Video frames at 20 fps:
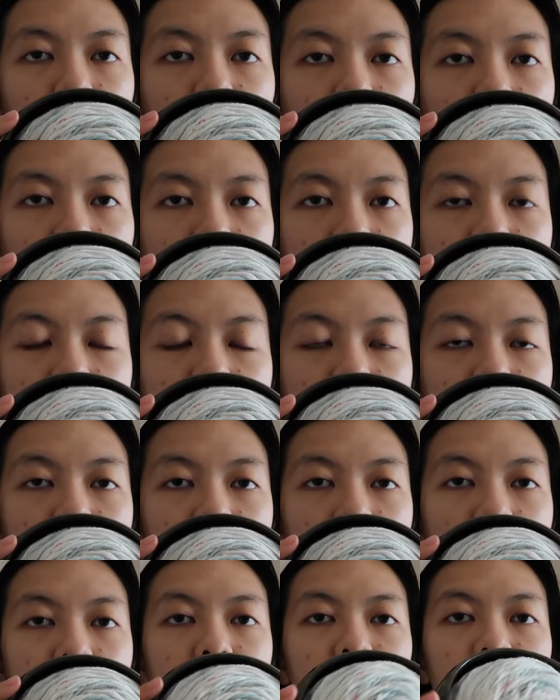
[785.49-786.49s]

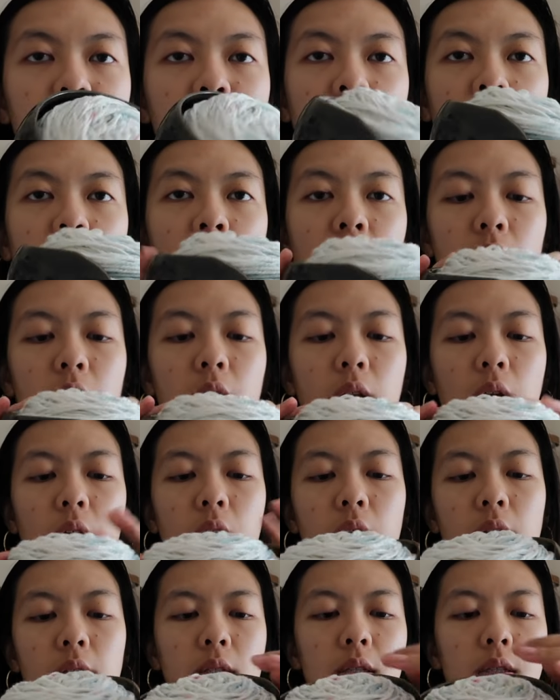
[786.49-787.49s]
worsted
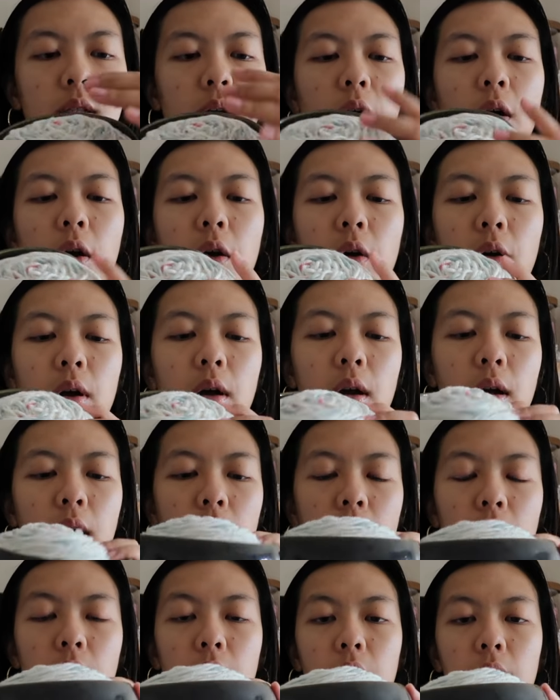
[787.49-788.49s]
yarn. So
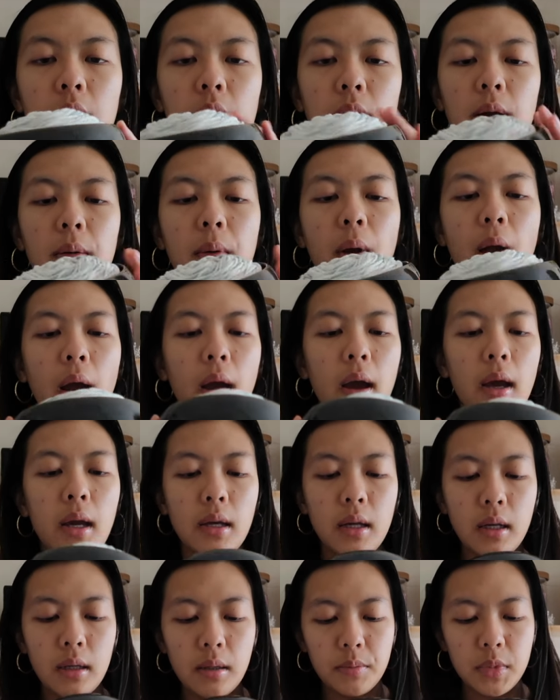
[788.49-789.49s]

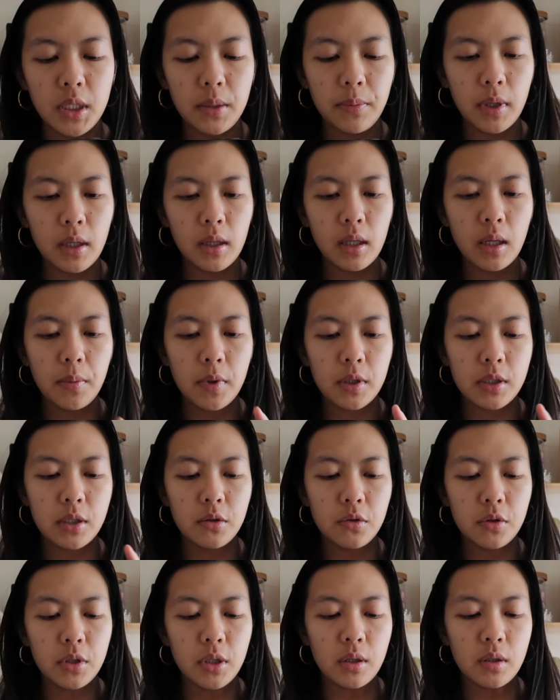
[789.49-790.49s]
I am typically a person
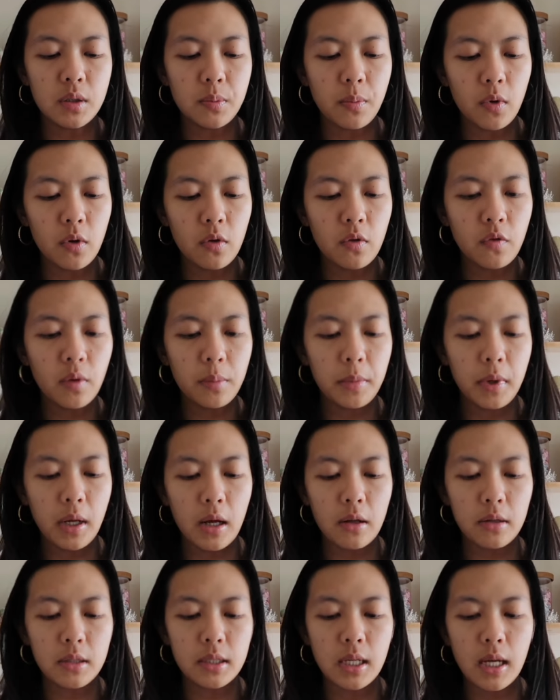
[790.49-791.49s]
who does pull from the
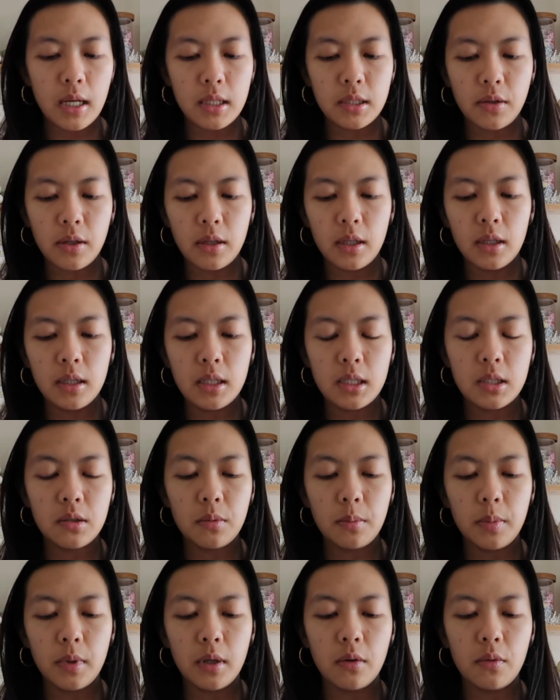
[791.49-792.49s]
outside, so I think this
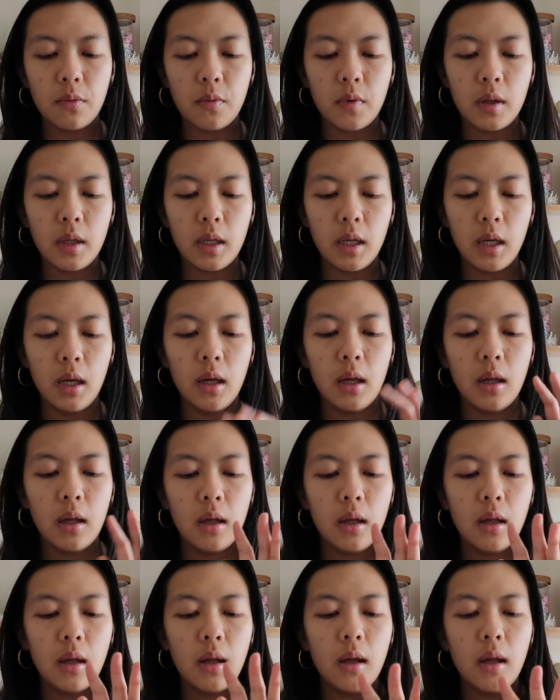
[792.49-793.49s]
will be really
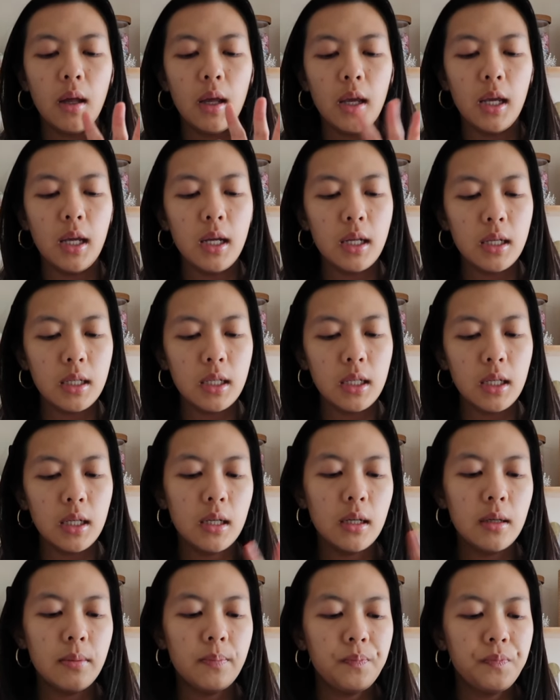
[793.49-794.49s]

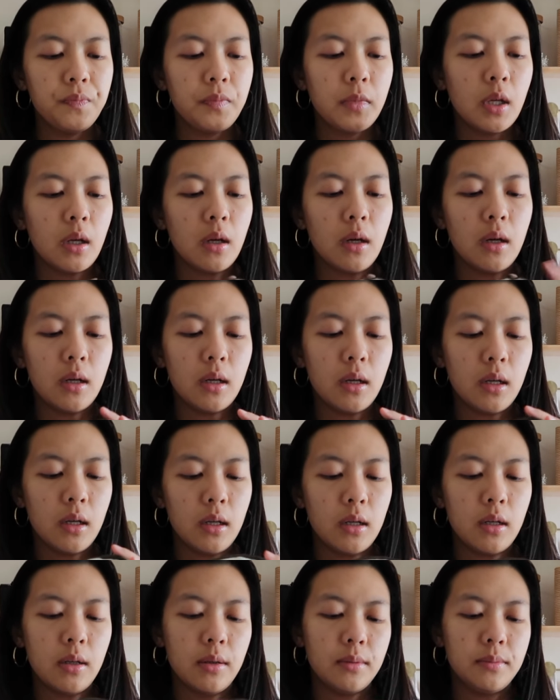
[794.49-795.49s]
handy
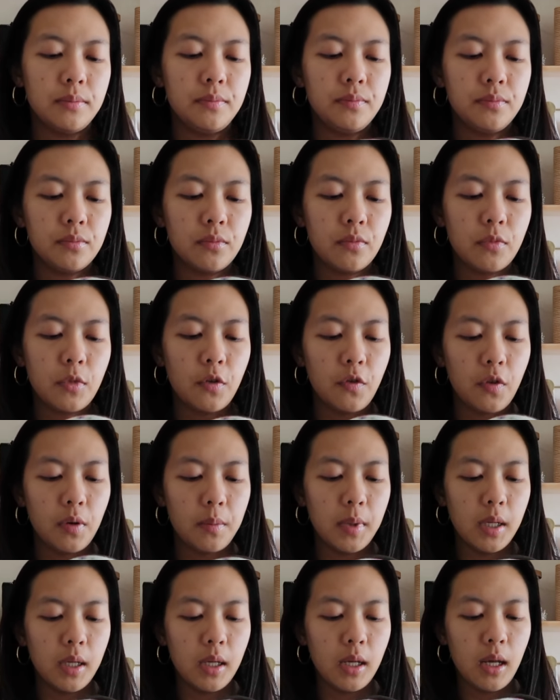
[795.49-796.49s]
for
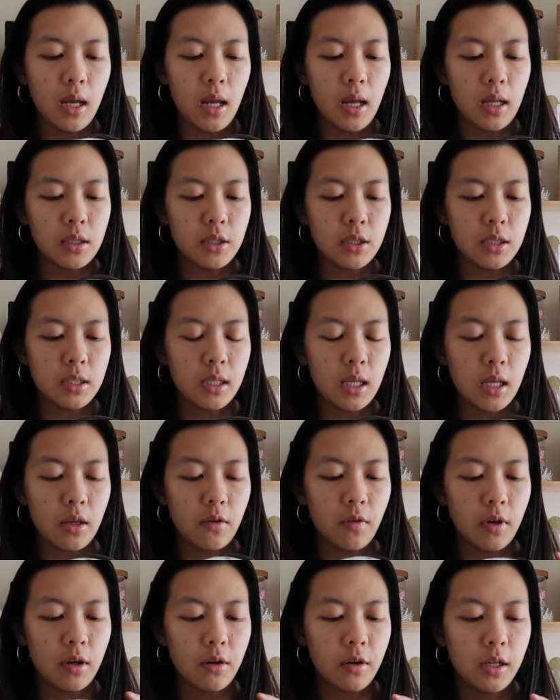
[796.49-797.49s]
me, and just like
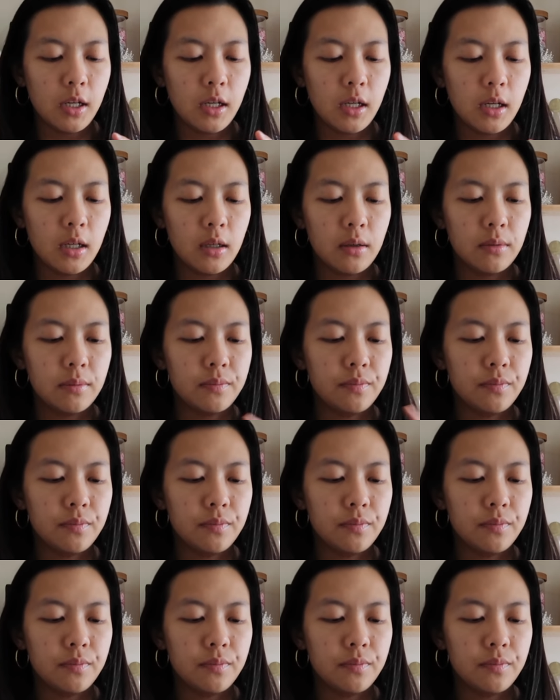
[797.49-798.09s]
they